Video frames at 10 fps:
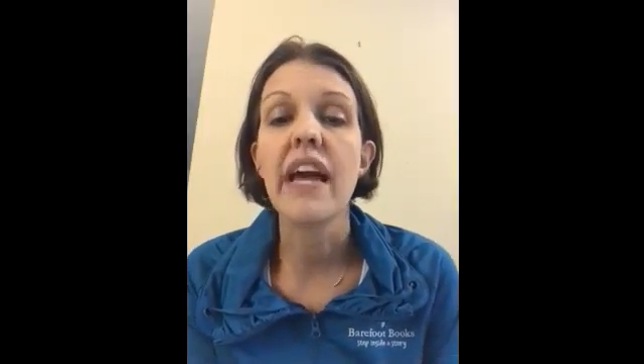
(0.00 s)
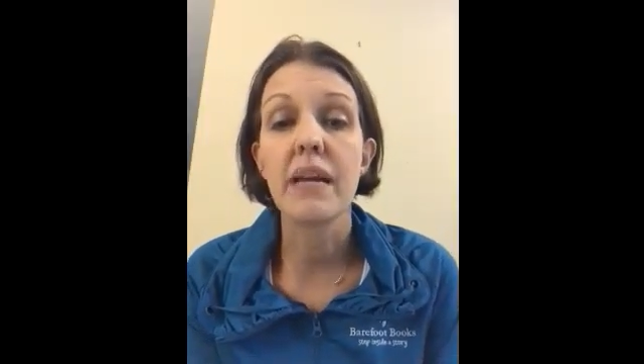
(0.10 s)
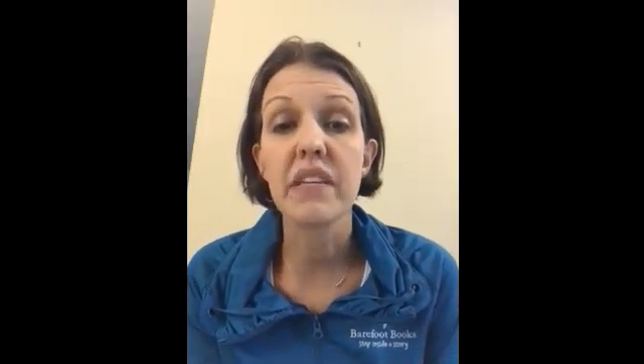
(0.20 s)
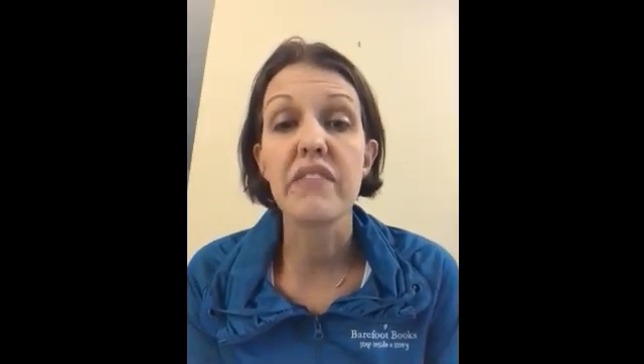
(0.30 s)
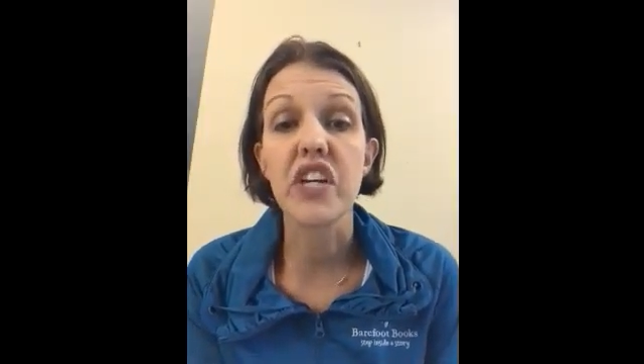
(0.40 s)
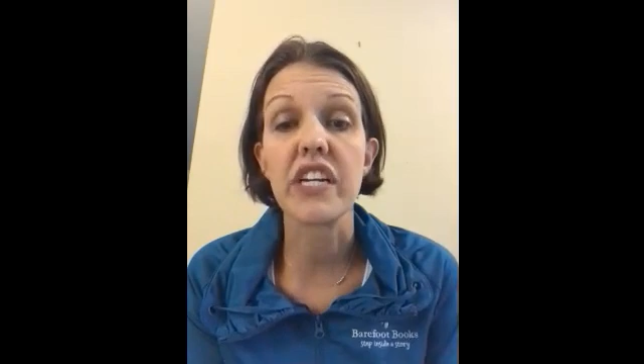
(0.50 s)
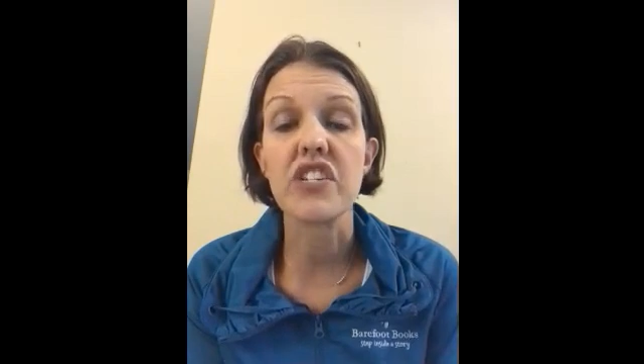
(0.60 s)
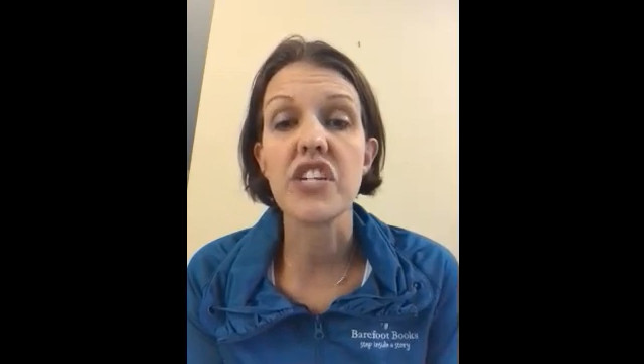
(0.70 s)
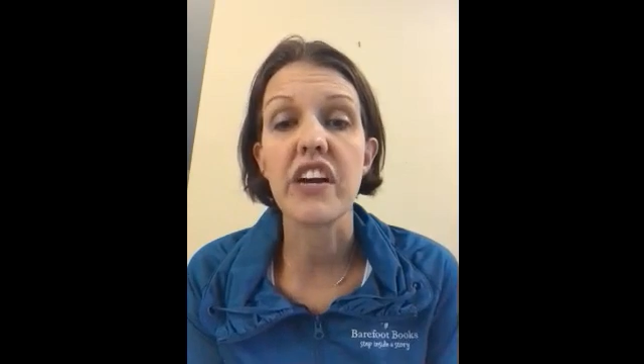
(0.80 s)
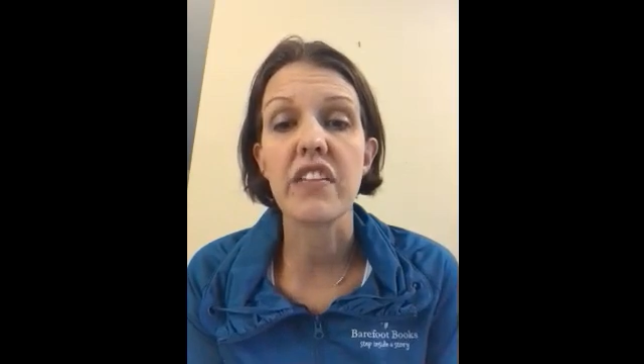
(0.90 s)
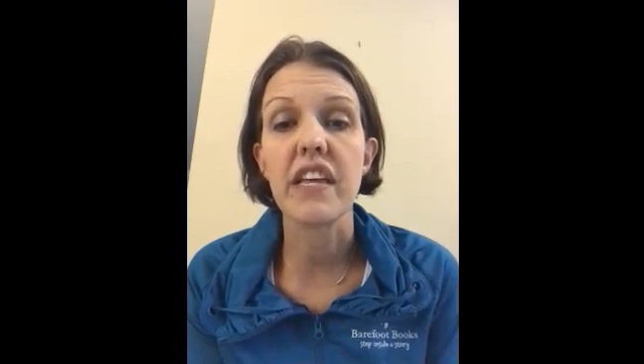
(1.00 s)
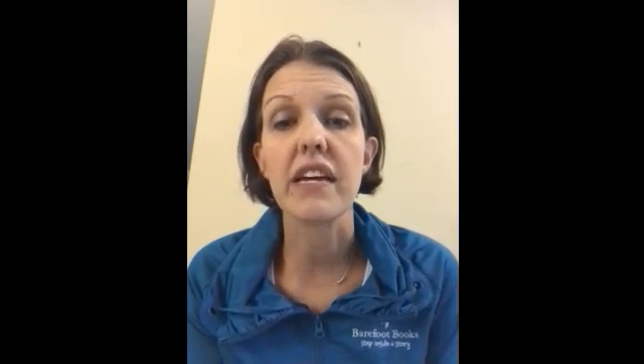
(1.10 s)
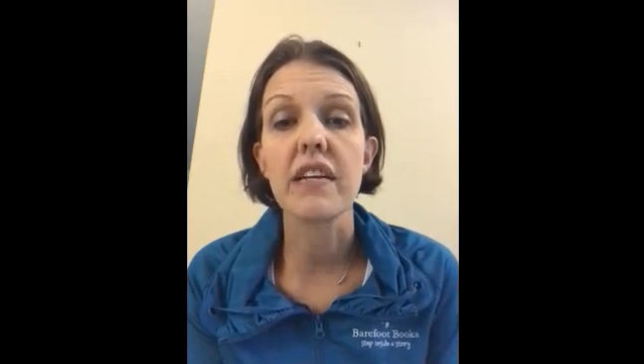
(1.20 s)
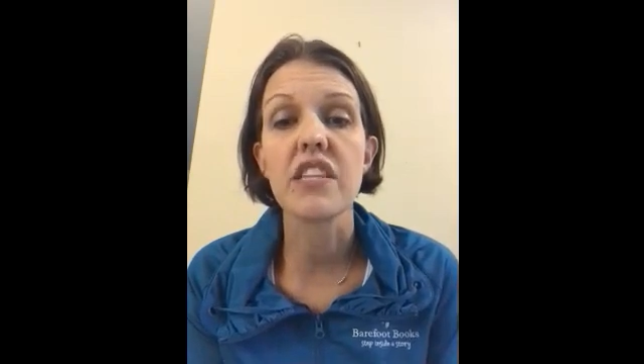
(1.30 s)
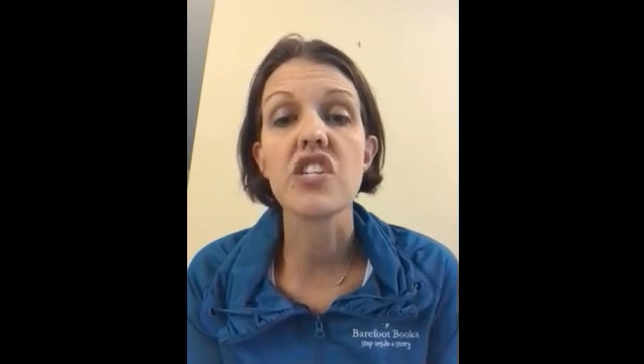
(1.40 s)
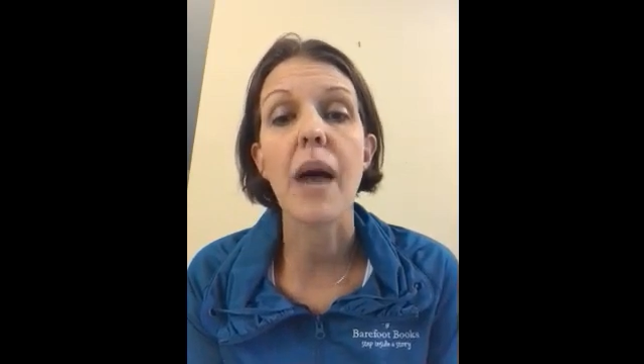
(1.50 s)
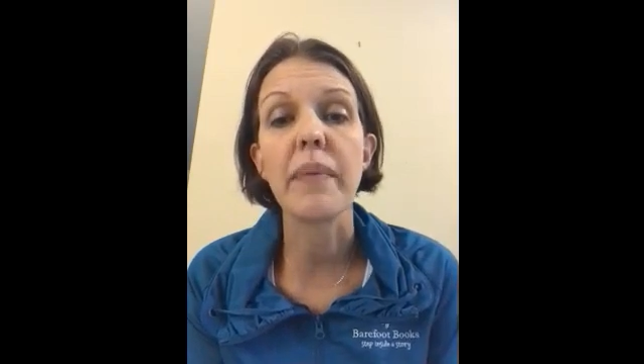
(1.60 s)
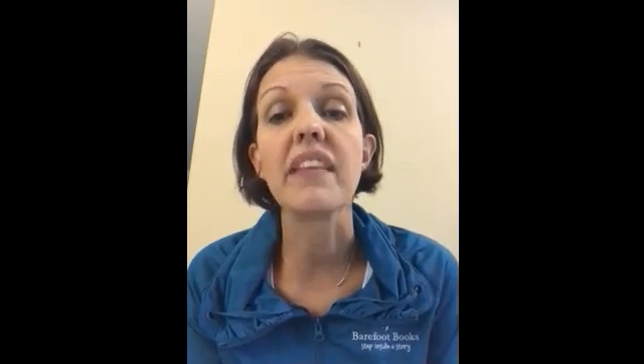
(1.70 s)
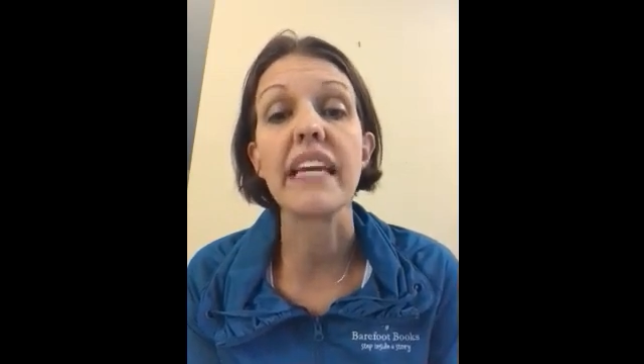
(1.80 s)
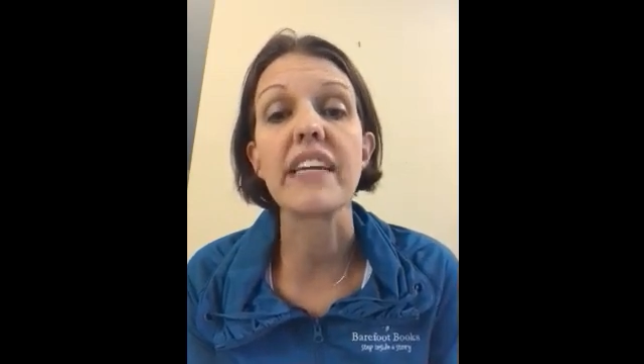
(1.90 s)
And I believe you're going to share the
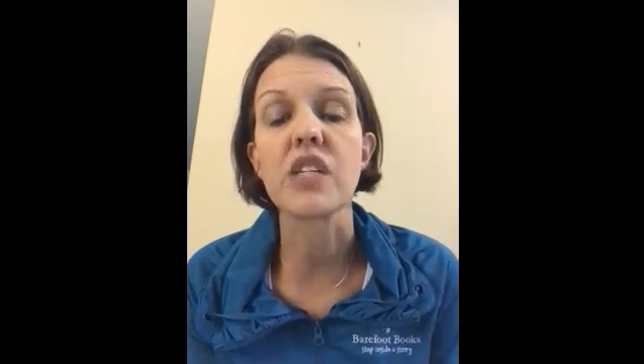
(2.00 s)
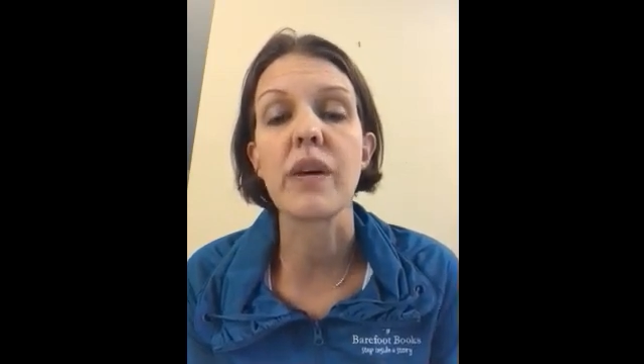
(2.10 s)
shopping link to